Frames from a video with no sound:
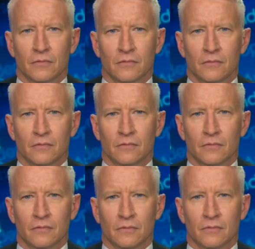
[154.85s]

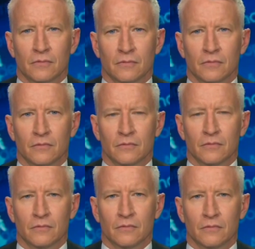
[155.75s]

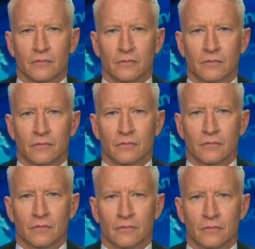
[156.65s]

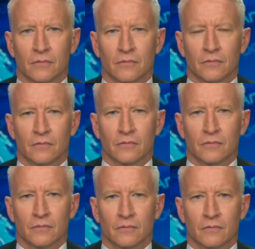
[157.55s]

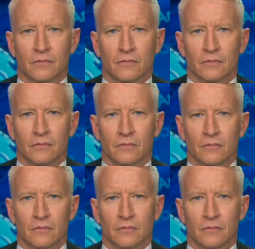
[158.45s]
No words are spoken by the person on screen.